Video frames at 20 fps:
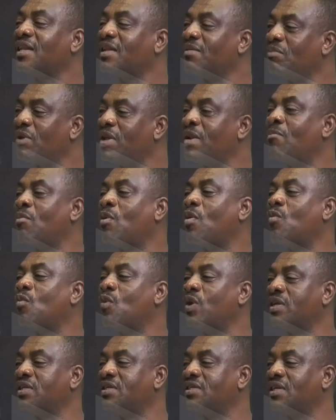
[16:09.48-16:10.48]
minimum
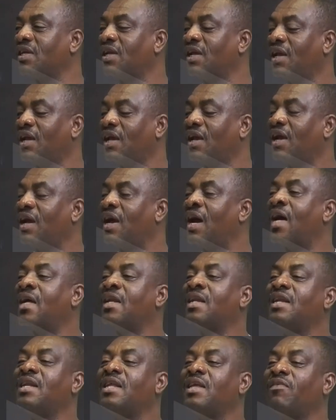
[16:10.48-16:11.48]
wage.
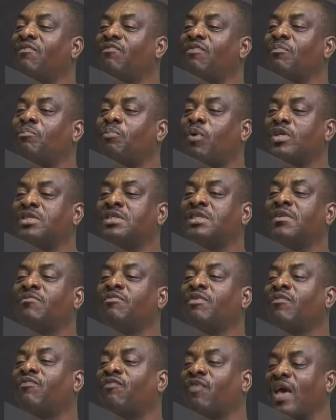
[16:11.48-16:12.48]
And the positive
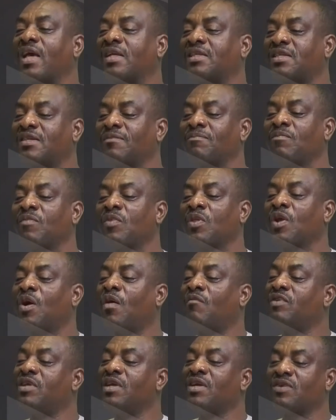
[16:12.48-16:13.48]
effect
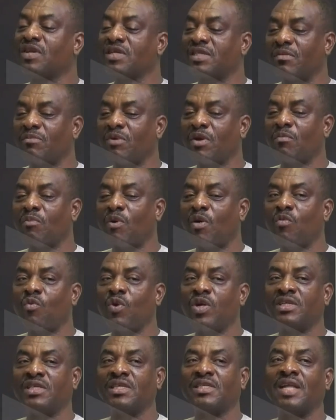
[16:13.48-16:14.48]
of the increase in minimum
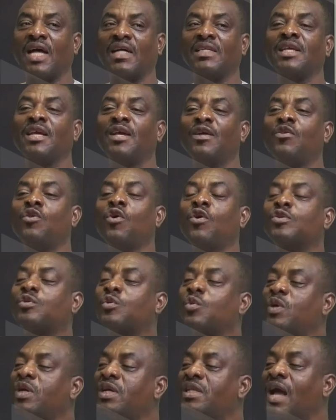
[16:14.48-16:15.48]
wage is that those
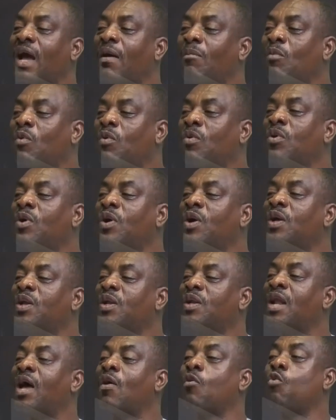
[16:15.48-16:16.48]
who eat apple,
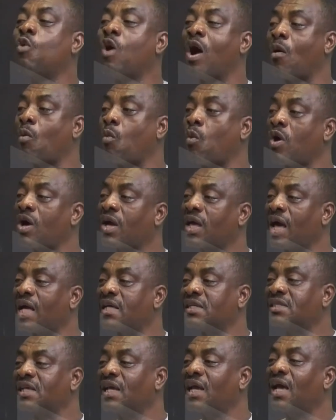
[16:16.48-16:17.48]
now who are
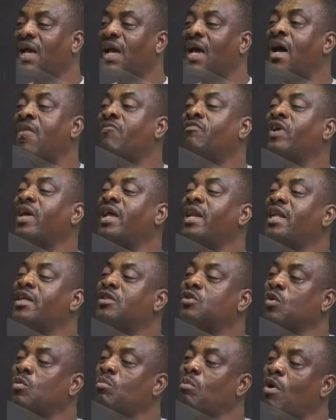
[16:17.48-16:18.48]
workers, have a
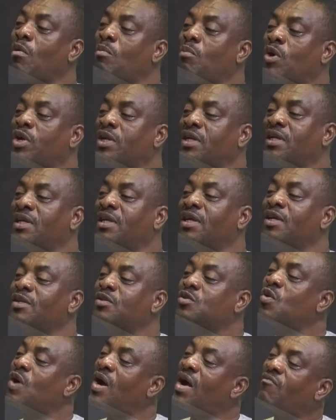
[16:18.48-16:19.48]
little more money
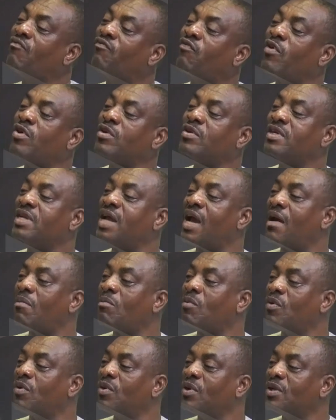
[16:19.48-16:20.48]
to afford the
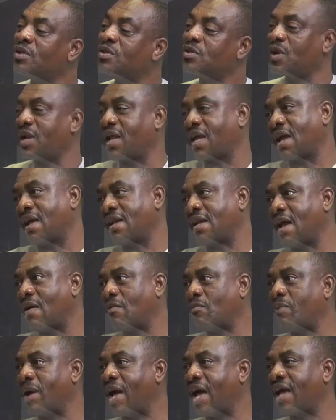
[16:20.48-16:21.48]
apple, so they can now
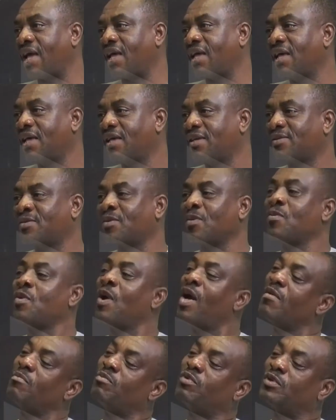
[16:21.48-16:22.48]
buy. So you
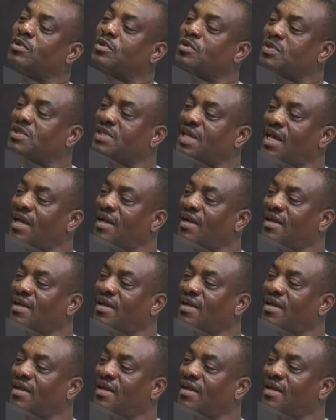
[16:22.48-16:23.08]
are able to sell.